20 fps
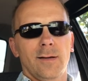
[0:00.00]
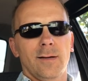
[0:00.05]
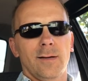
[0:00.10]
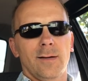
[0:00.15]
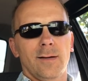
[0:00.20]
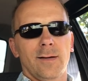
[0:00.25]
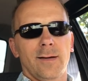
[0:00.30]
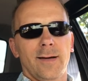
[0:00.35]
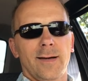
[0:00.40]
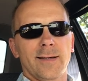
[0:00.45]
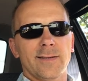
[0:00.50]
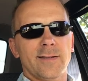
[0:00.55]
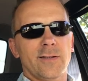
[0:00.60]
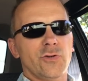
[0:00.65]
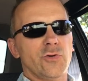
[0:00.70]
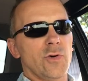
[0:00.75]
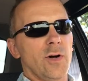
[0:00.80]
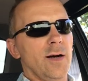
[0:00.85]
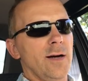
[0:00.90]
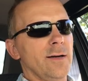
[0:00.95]
as I
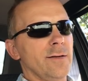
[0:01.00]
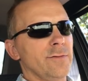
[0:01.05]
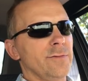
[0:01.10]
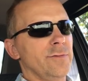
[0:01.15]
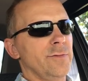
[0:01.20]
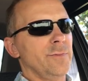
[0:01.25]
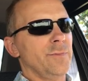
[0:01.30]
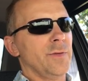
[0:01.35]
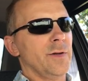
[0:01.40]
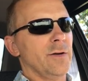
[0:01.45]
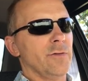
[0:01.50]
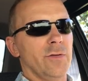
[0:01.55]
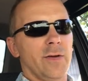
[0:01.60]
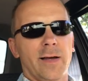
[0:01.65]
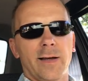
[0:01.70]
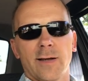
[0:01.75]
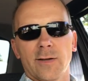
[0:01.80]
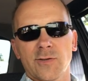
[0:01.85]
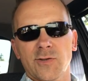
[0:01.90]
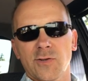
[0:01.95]
drive.
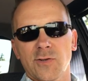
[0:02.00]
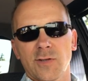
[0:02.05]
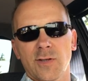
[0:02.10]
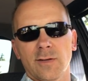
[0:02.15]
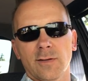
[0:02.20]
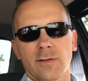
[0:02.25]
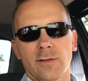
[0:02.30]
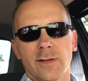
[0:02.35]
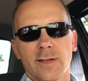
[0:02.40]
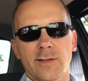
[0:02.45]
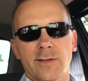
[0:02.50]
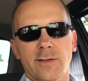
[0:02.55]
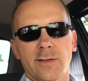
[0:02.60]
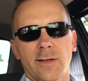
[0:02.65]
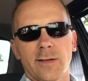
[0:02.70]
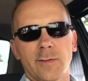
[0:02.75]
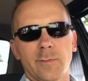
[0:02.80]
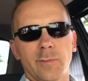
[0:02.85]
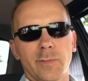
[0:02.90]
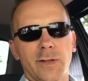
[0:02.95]
Everything else is in the
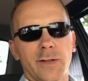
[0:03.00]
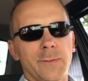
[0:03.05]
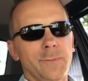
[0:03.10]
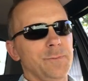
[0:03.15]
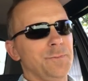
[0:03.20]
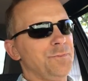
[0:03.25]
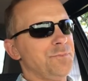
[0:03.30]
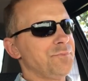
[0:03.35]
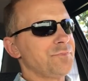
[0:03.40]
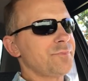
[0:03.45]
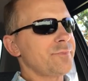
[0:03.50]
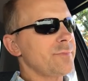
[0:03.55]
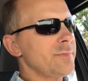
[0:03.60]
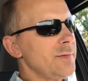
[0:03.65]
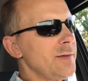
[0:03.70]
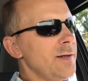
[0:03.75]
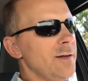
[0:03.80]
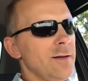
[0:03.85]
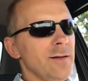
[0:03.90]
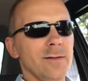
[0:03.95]
listing, but
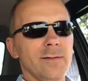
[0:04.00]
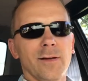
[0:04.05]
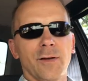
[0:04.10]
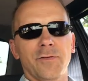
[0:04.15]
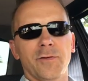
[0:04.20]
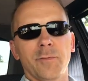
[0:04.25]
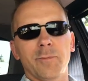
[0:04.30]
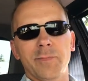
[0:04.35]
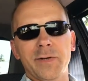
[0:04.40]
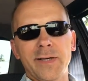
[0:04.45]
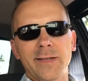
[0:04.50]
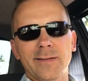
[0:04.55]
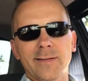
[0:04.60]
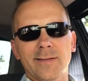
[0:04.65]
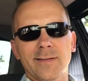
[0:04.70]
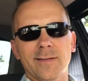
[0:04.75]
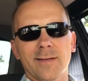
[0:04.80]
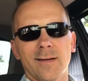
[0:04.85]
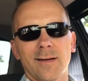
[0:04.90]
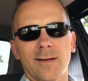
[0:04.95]
nothing
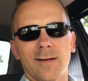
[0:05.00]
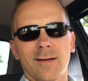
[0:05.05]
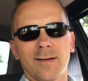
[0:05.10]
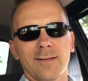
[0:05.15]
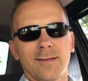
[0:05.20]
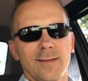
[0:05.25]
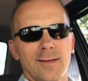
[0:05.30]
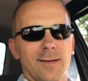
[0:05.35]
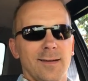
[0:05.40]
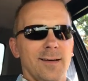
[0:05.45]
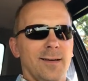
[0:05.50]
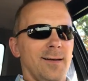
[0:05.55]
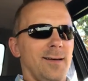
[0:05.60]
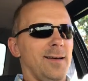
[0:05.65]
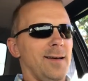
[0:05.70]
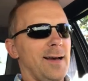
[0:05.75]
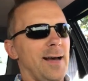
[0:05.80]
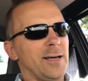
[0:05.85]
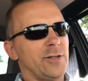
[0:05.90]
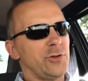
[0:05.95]
beats
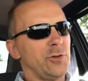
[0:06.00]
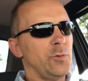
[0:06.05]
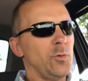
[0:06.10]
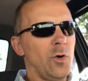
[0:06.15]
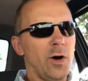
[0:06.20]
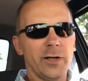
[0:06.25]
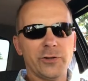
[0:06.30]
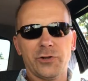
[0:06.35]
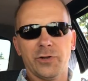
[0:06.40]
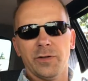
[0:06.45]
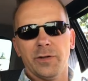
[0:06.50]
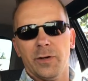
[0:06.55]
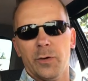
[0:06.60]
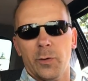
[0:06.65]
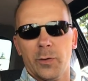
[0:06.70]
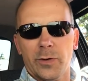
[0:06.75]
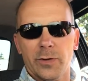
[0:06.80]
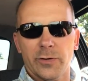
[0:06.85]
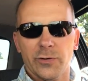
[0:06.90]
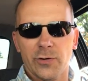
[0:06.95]
actually watching the
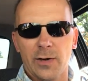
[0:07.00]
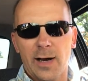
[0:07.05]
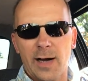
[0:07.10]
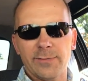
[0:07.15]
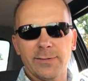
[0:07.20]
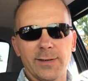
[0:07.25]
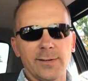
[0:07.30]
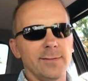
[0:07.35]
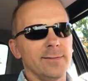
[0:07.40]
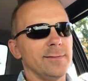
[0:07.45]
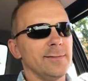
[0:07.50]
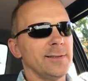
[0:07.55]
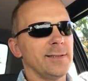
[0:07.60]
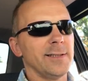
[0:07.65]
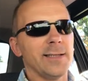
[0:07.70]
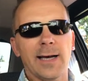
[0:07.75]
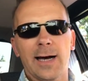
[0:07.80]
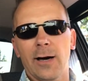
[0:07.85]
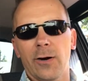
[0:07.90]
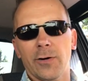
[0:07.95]
owner drive it and
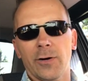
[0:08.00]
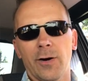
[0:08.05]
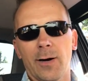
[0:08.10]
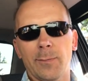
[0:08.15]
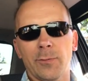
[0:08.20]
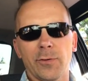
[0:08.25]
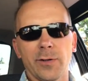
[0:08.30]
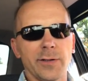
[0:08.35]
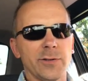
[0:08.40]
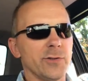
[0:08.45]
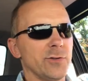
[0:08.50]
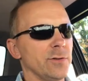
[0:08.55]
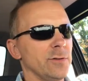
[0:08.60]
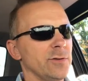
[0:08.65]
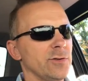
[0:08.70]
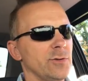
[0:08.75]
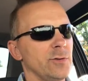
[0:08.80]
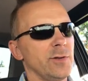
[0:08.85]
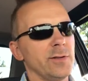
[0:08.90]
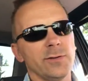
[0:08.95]
see how it operates. So
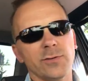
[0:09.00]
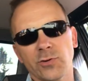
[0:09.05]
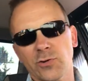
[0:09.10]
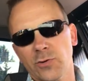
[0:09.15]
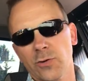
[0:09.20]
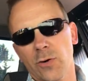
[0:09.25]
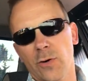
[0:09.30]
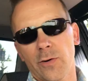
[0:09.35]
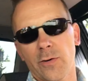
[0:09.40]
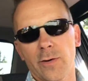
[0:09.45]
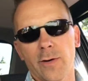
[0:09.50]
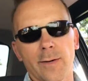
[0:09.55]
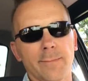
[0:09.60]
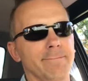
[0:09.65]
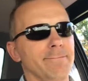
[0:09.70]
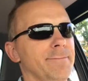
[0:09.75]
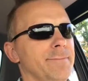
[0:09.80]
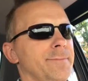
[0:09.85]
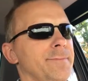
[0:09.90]
let's go ahead and start her up.